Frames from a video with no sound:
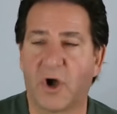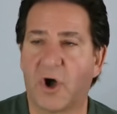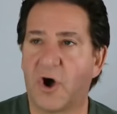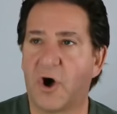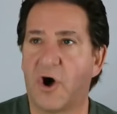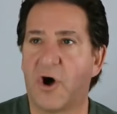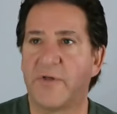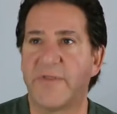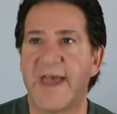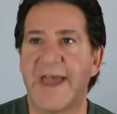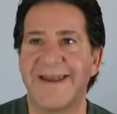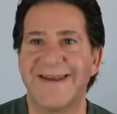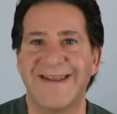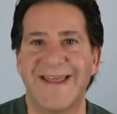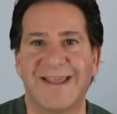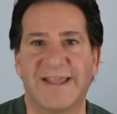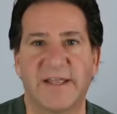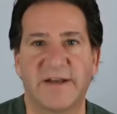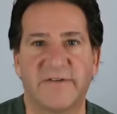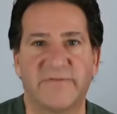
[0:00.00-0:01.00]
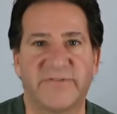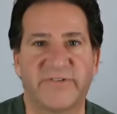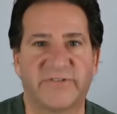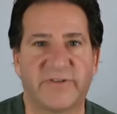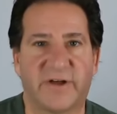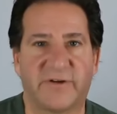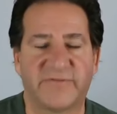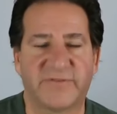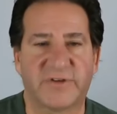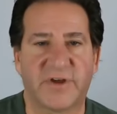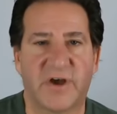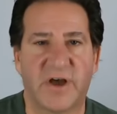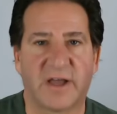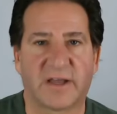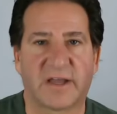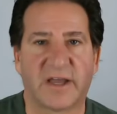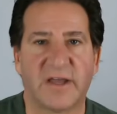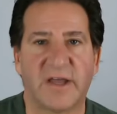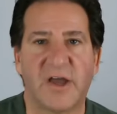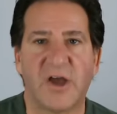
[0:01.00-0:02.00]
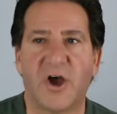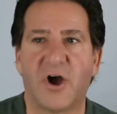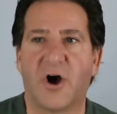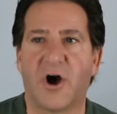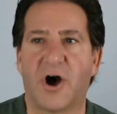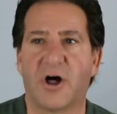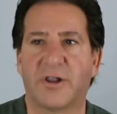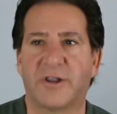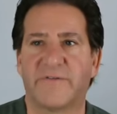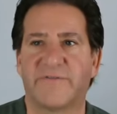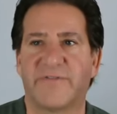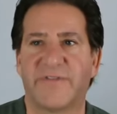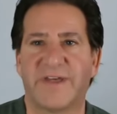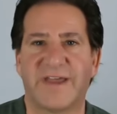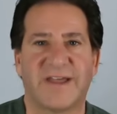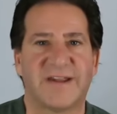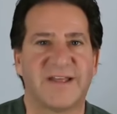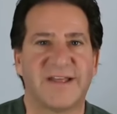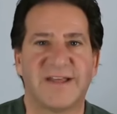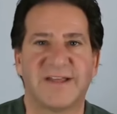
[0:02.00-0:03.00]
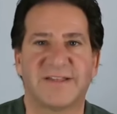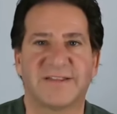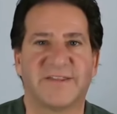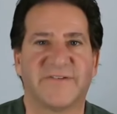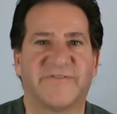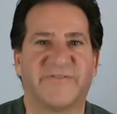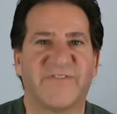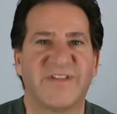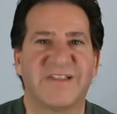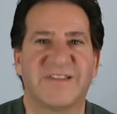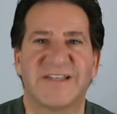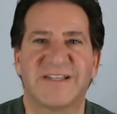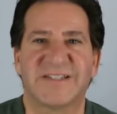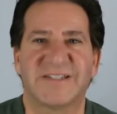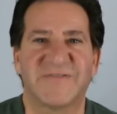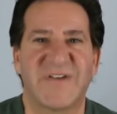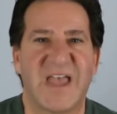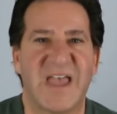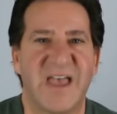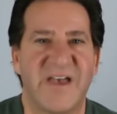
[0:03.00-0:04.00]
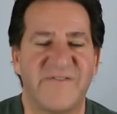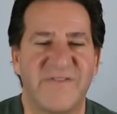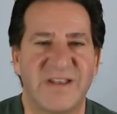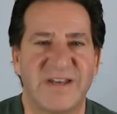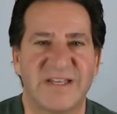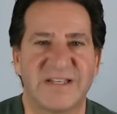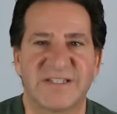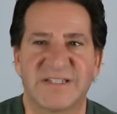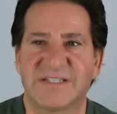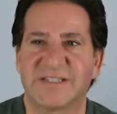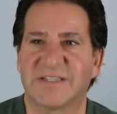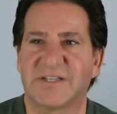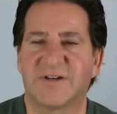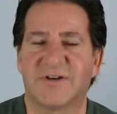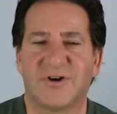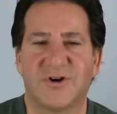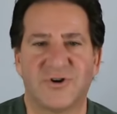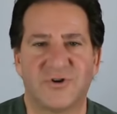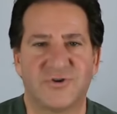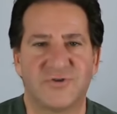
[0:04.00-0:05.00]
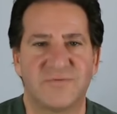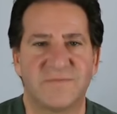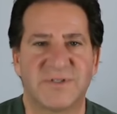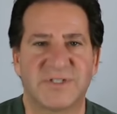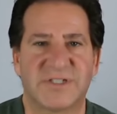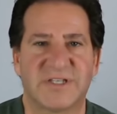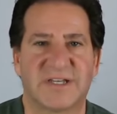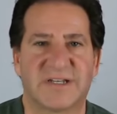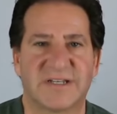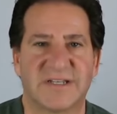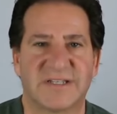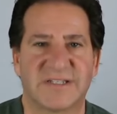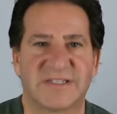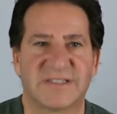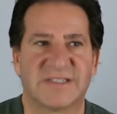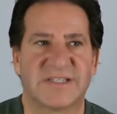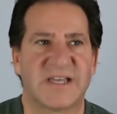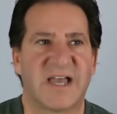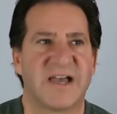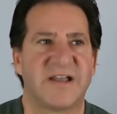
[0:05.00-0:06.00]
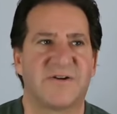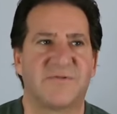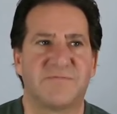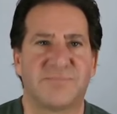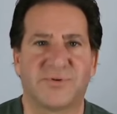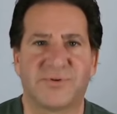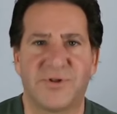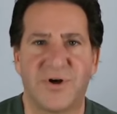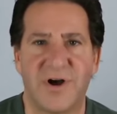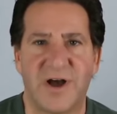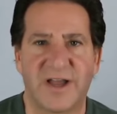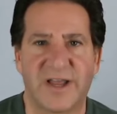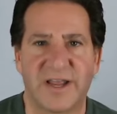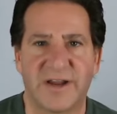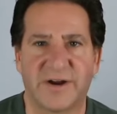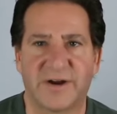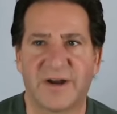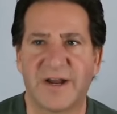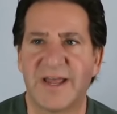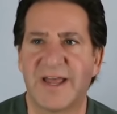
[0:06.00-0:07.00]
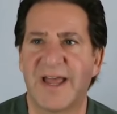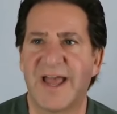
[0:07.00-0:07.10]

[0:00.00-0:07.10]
all that negative self talk, all of that, the feelings of heaviness, the homesickness, the I don't belong here,